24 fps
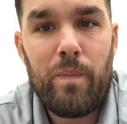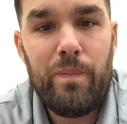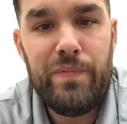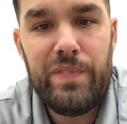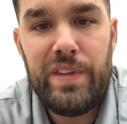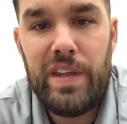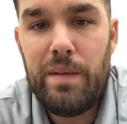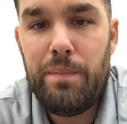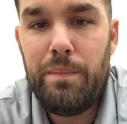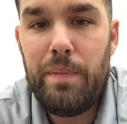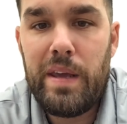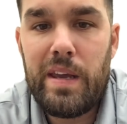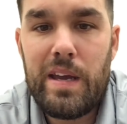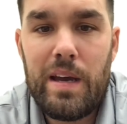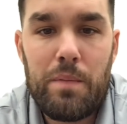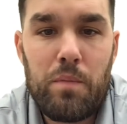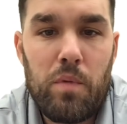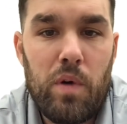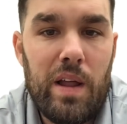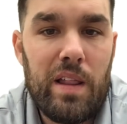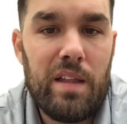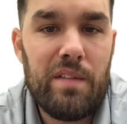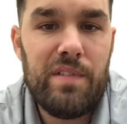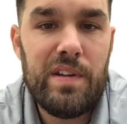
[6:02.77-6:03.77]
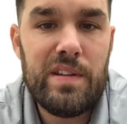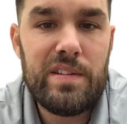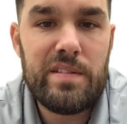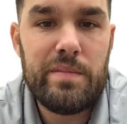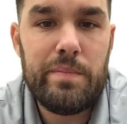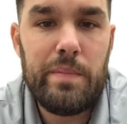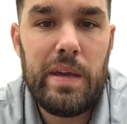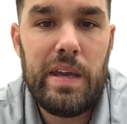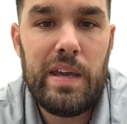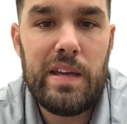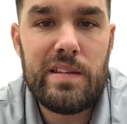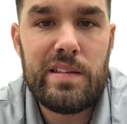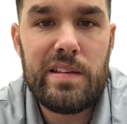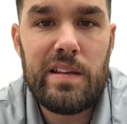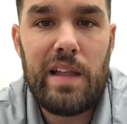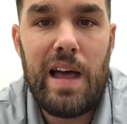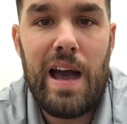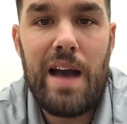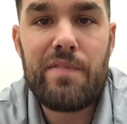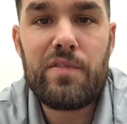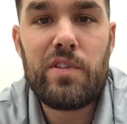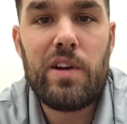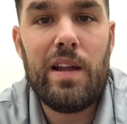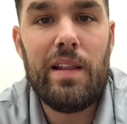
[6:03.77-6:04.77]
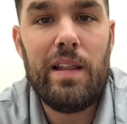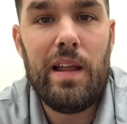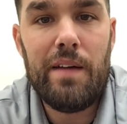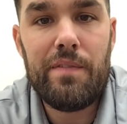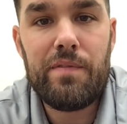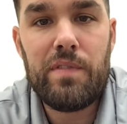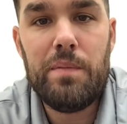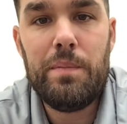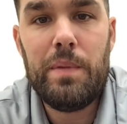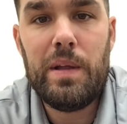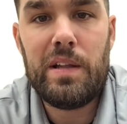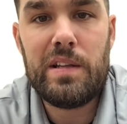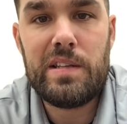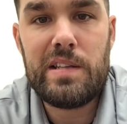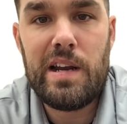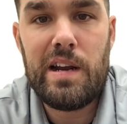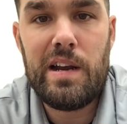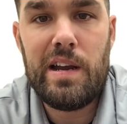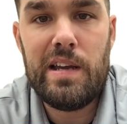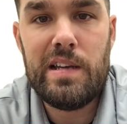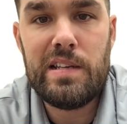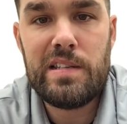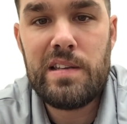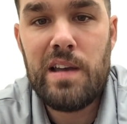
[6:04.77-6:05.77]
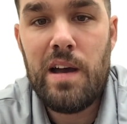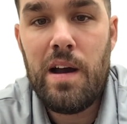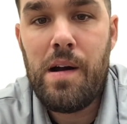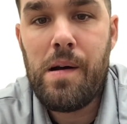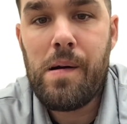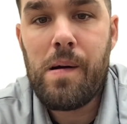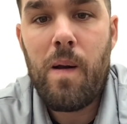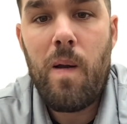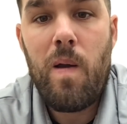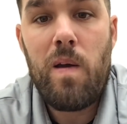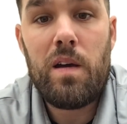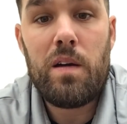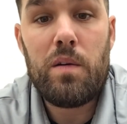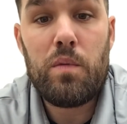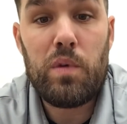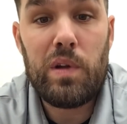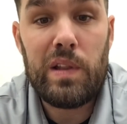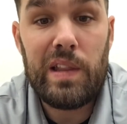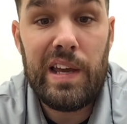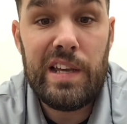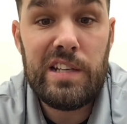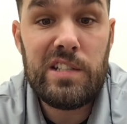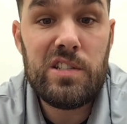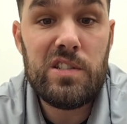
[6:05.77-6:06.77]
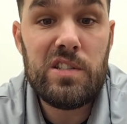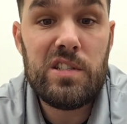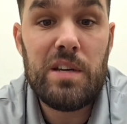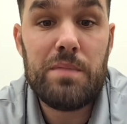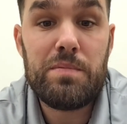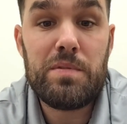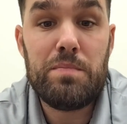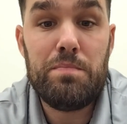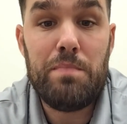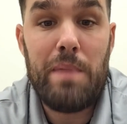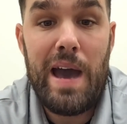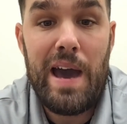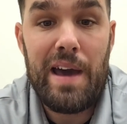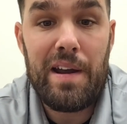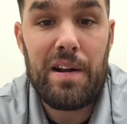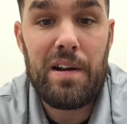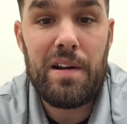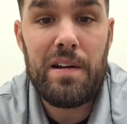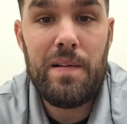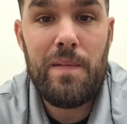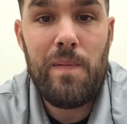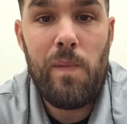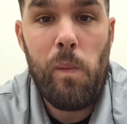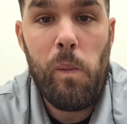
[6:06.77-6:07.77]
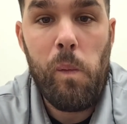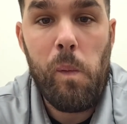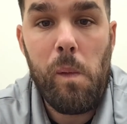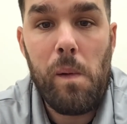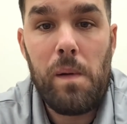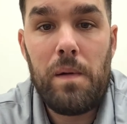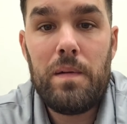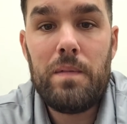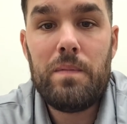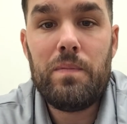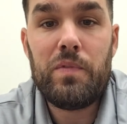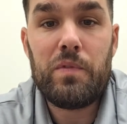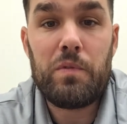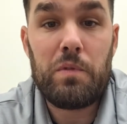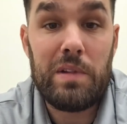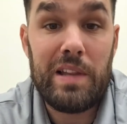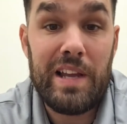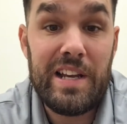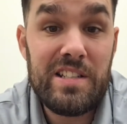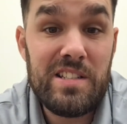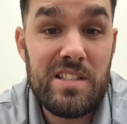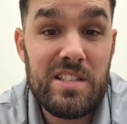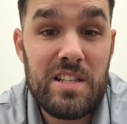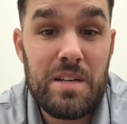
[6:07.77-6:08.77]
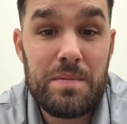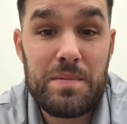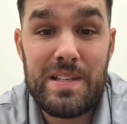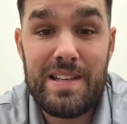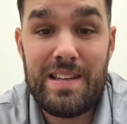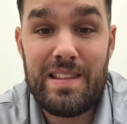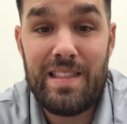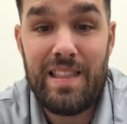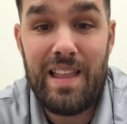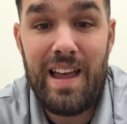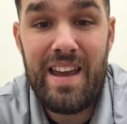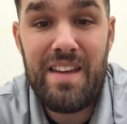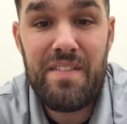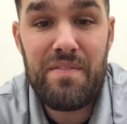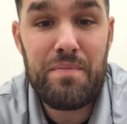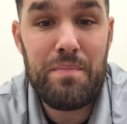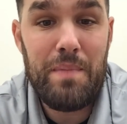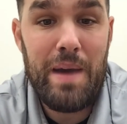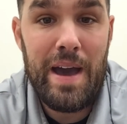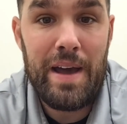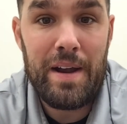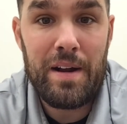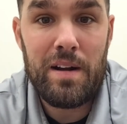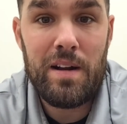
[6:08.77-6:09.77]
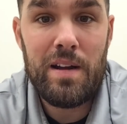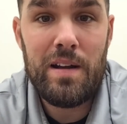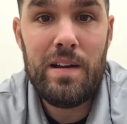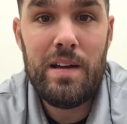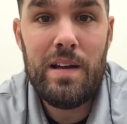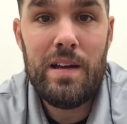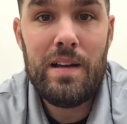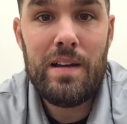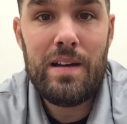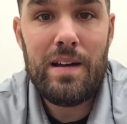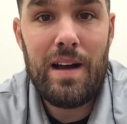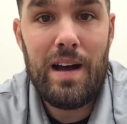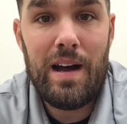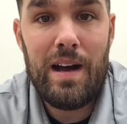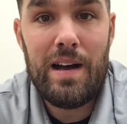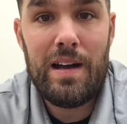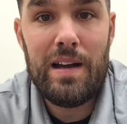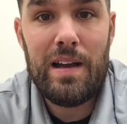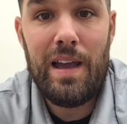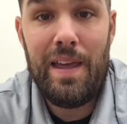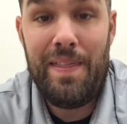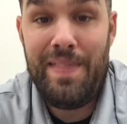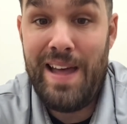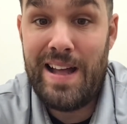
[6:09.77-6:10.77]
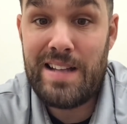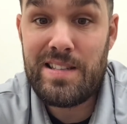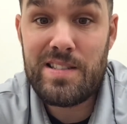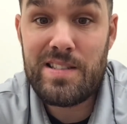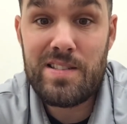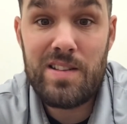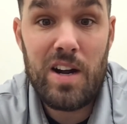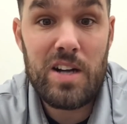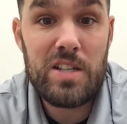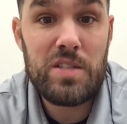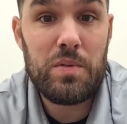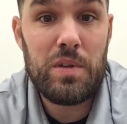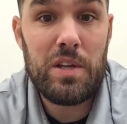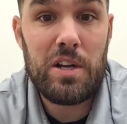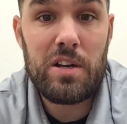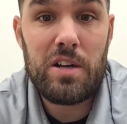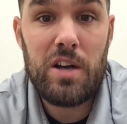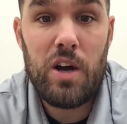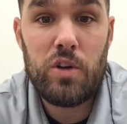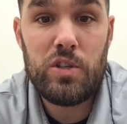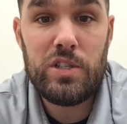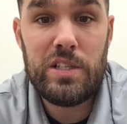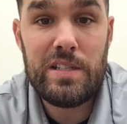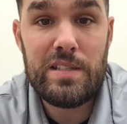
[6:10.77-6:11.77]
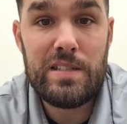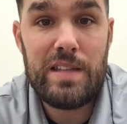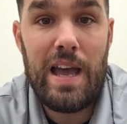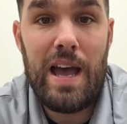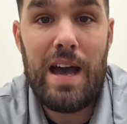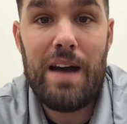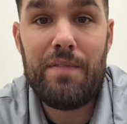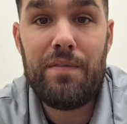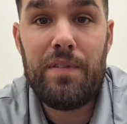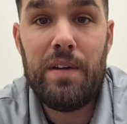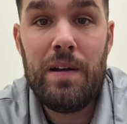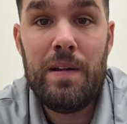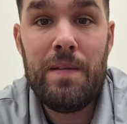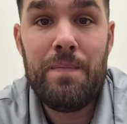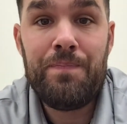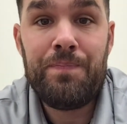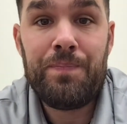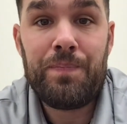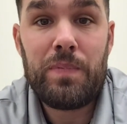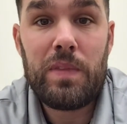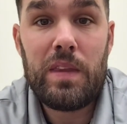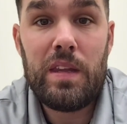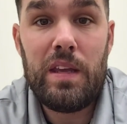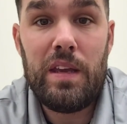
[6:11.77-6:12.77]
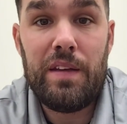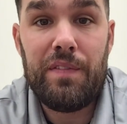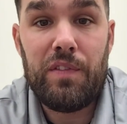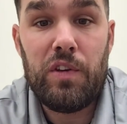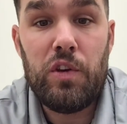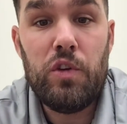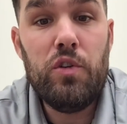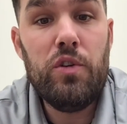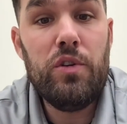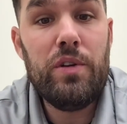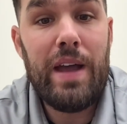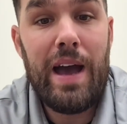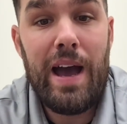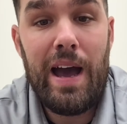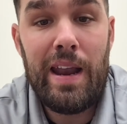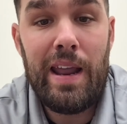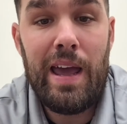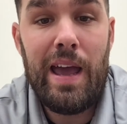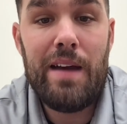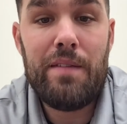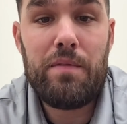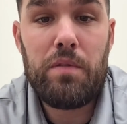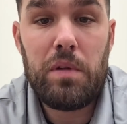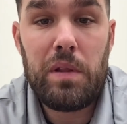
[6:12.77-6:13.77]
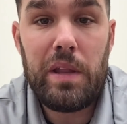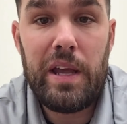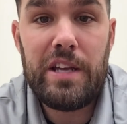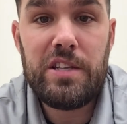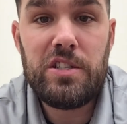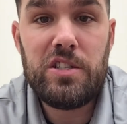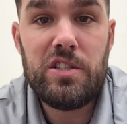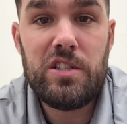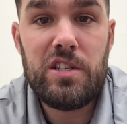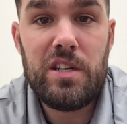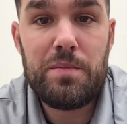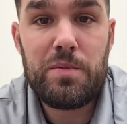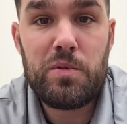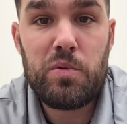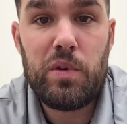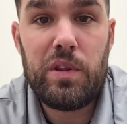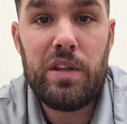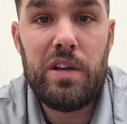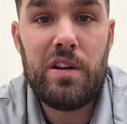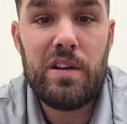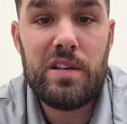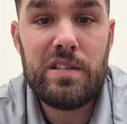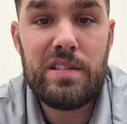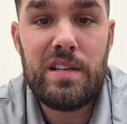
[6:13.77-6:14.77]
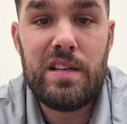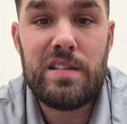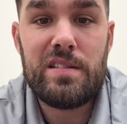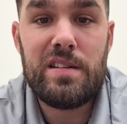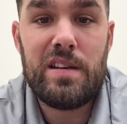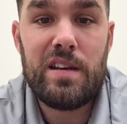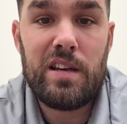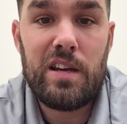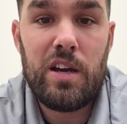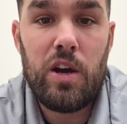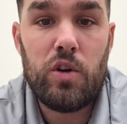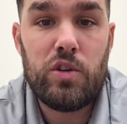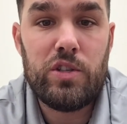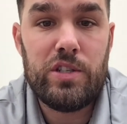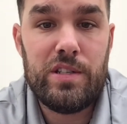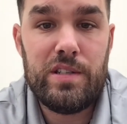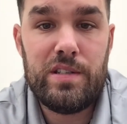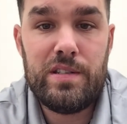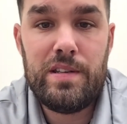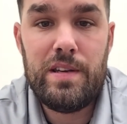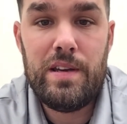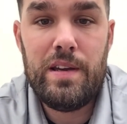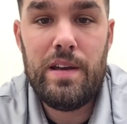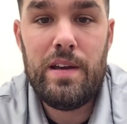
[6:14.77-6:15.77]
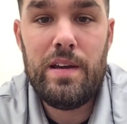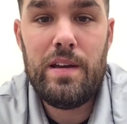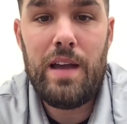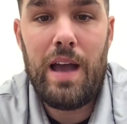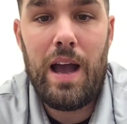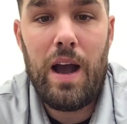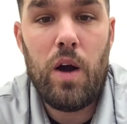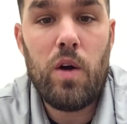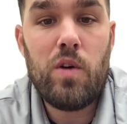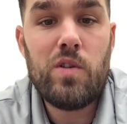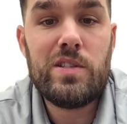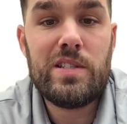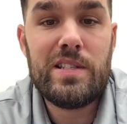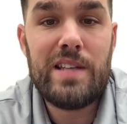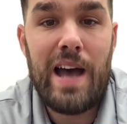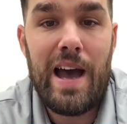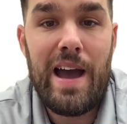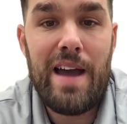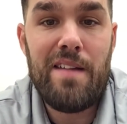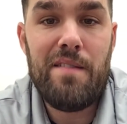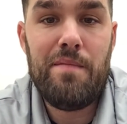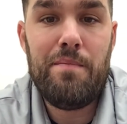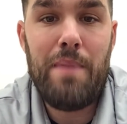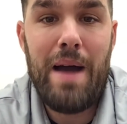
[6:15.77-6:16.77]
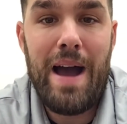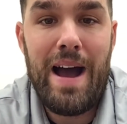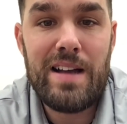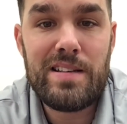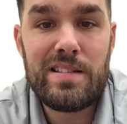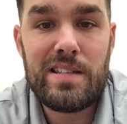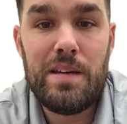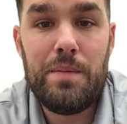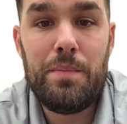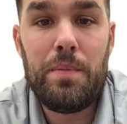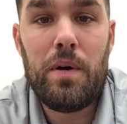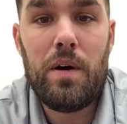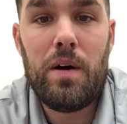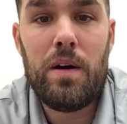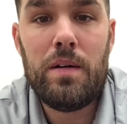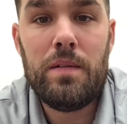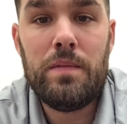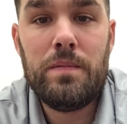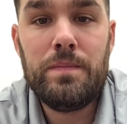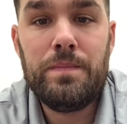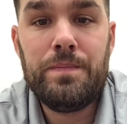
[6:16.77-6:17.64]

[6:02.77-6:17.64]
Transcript: didn't become relevant to me until after I left the military, is relationships matter. Relationships in life matter, and that starts with your coaching staff. If you do not have relationships with your assistant coaches outside of basketball,